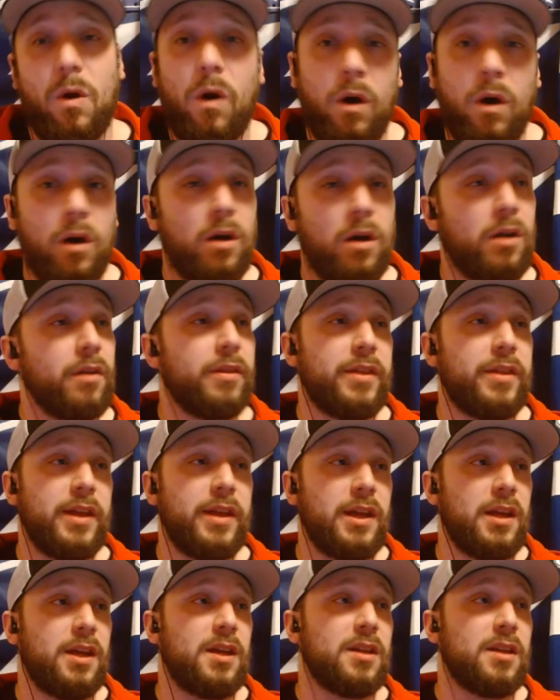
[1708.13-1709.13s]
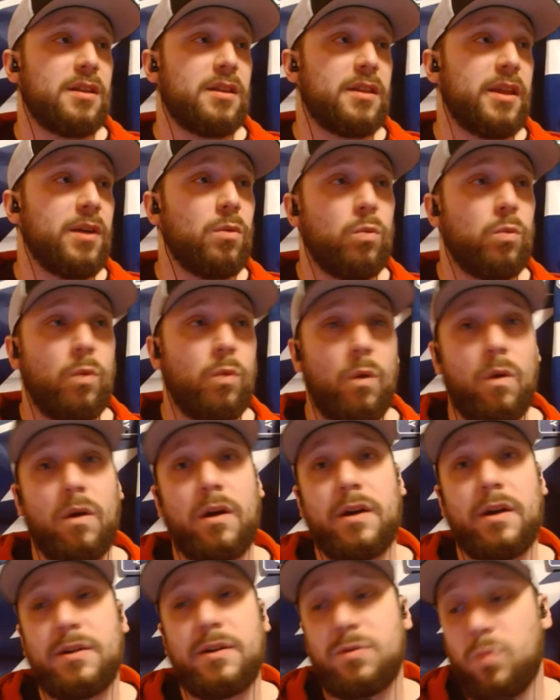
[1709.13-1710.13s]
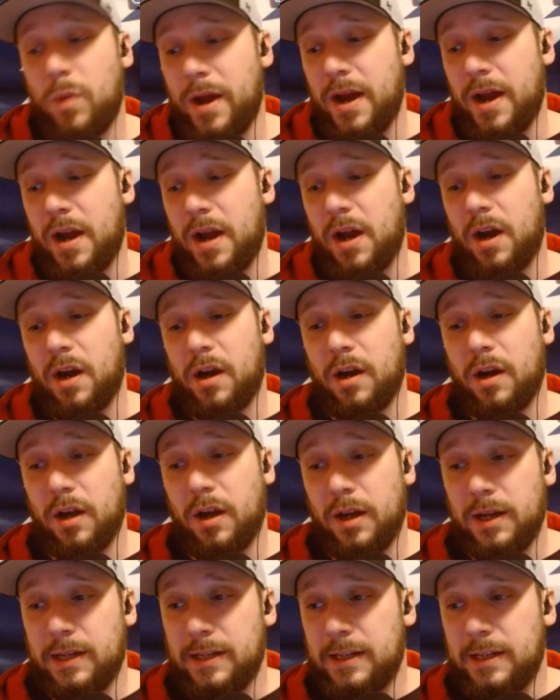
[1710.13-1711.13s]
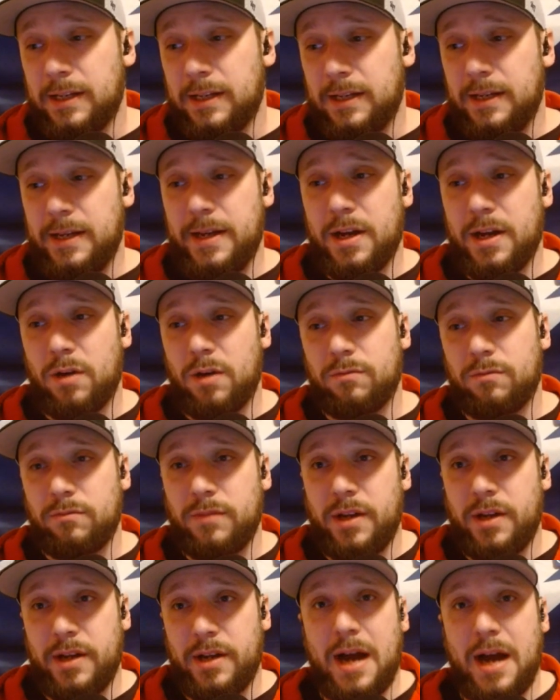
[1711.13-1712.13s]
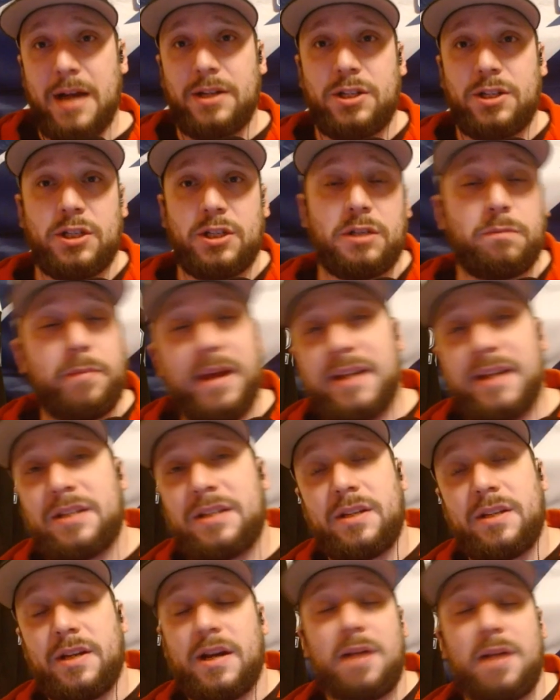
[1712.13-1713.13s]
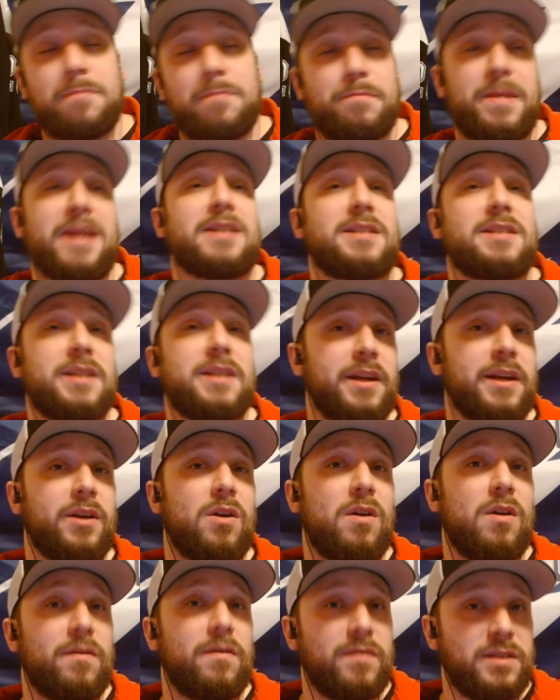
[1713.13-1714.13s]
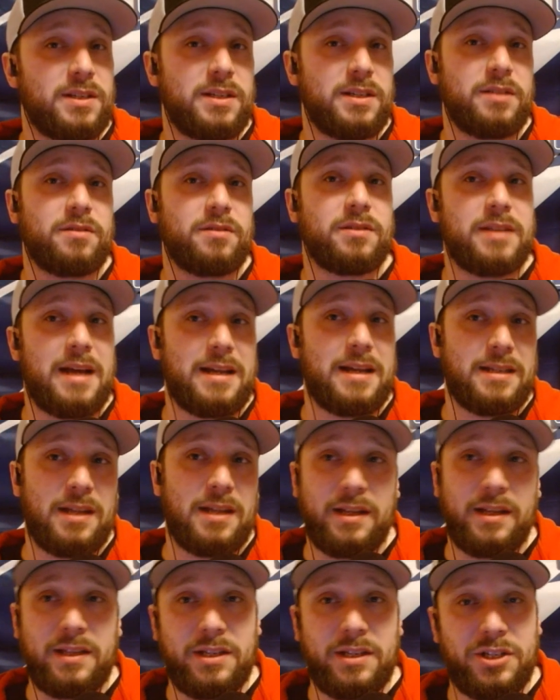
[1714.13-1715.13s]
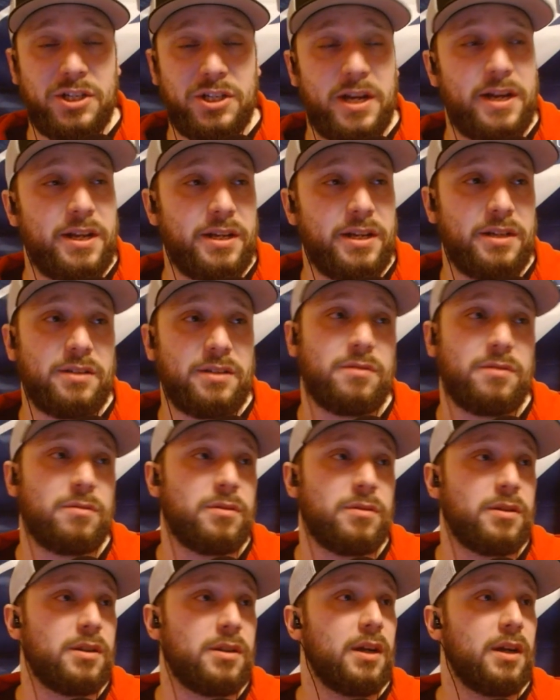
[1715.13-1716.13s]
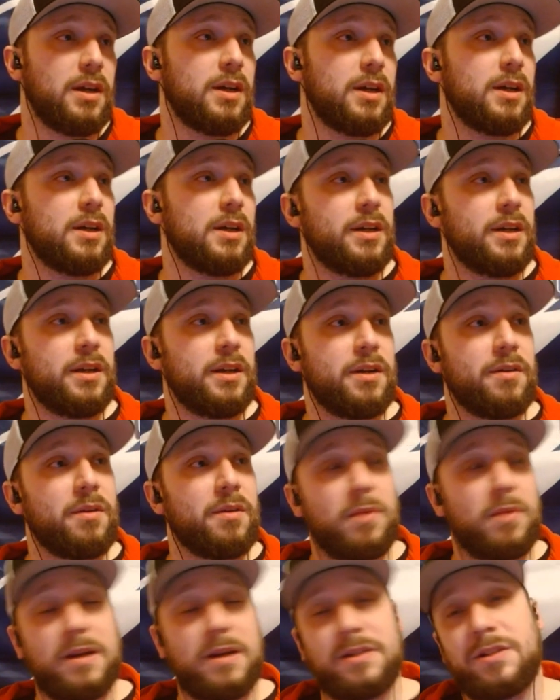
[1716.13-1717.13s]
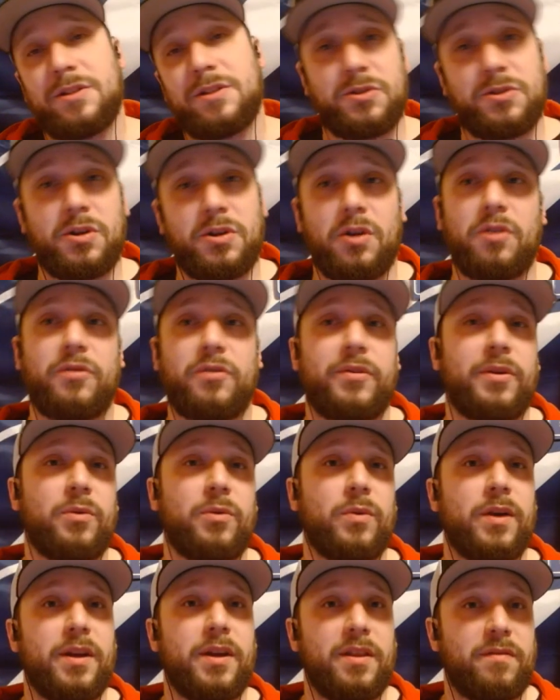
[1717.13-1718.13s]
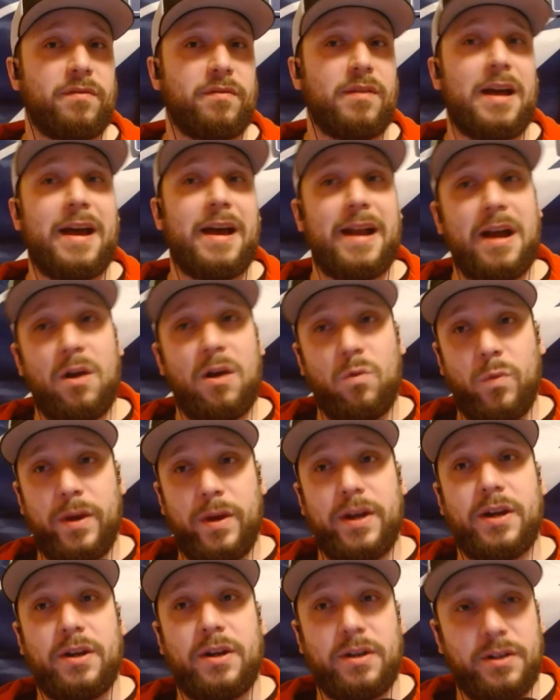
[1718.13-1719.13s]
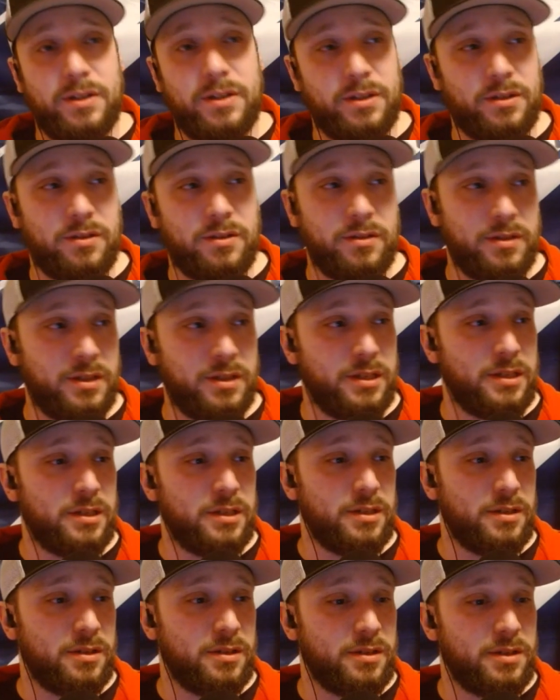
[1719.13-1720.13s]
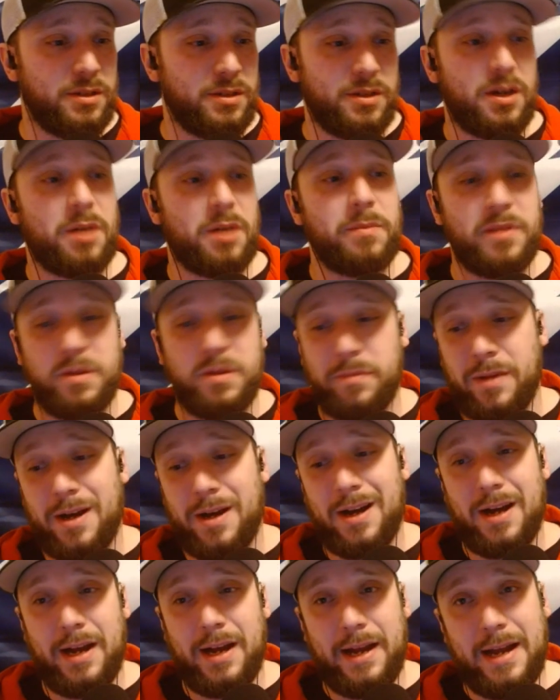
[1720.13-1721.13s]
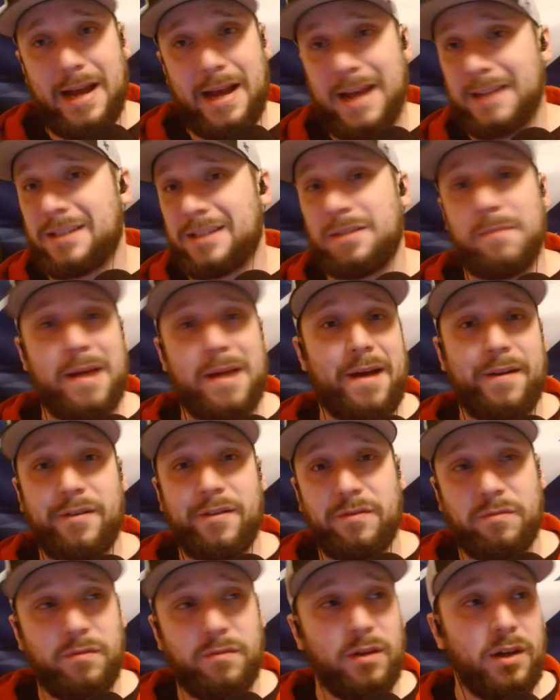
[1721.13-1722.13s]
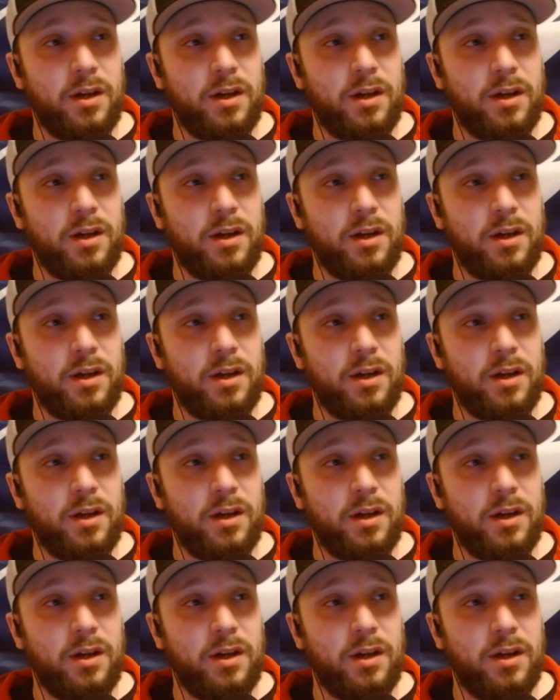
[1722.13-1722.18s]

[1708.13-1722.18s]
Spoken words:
All the awards where, you know, you're not basing it off a single stat. It's not like the Jennings or, you know, the President's Trophy where the flat out winner is determined by X amount